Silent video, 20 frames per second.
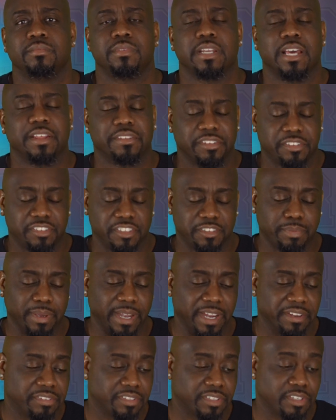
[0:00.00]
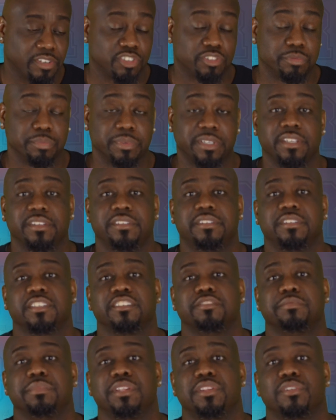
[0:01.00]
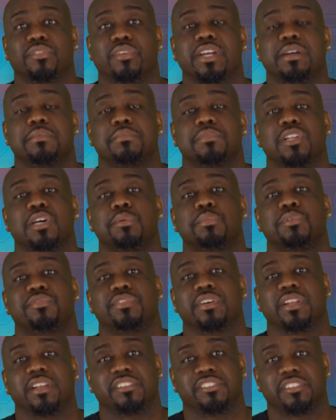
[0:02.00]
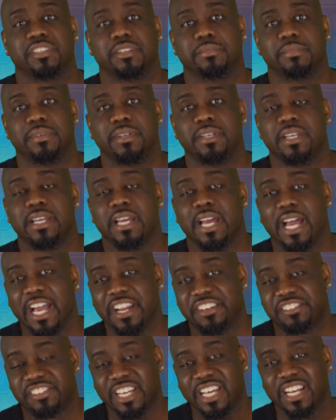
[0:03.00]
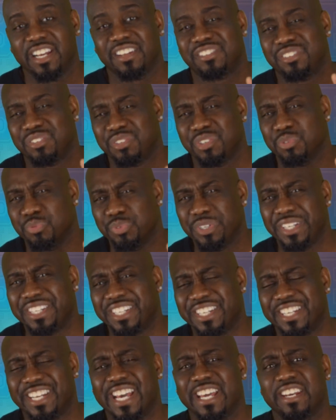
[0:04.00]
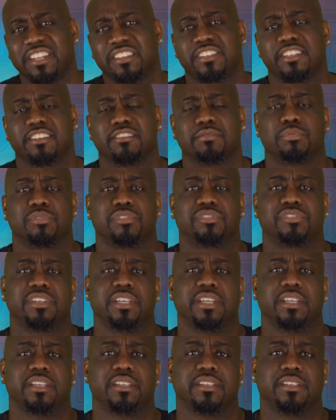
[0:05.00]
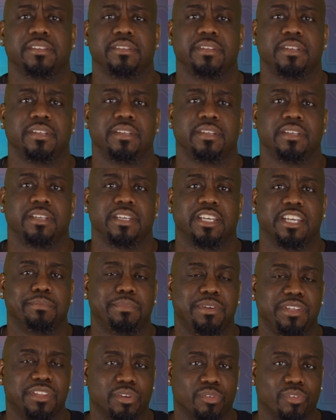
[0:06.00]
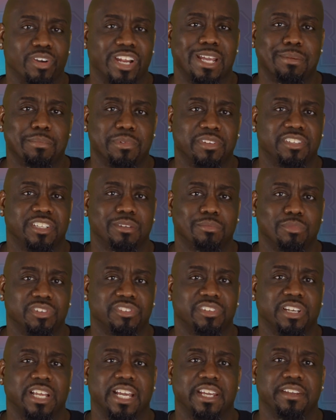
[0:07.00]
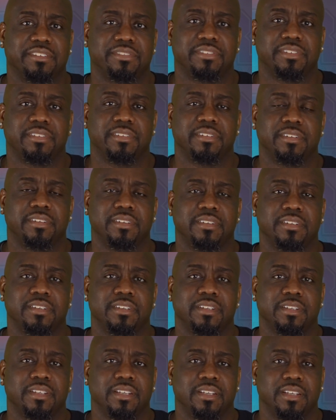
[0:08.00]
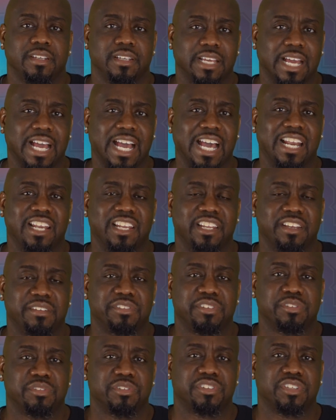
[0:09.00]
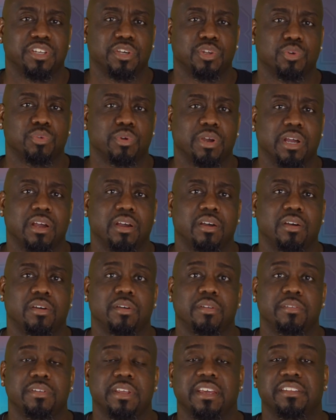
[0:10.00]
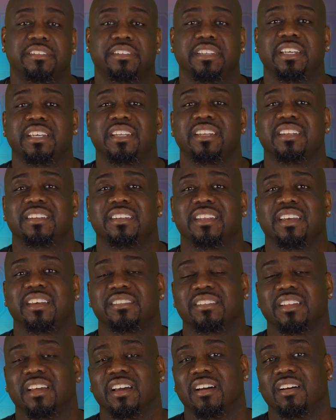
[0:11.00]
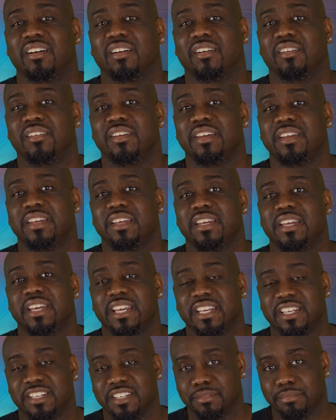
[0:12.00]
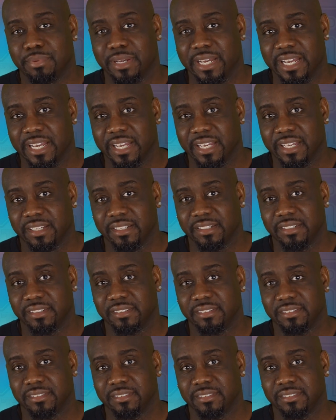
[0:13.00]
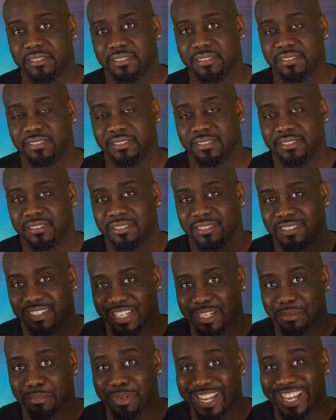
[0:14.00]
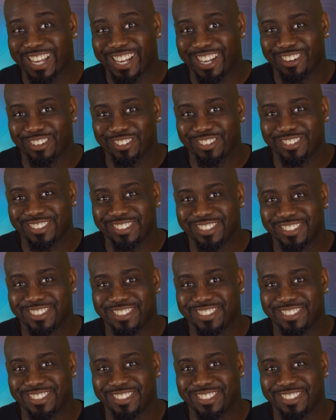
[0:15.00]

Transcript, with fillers: Now, this is Pastor Coach McKissic of Be The Ram Global Fellowship. I challenge you to win the 97% and be the ram in someone's life. God loves you and so do all. That's it. That's all. And goodbye. I'm out.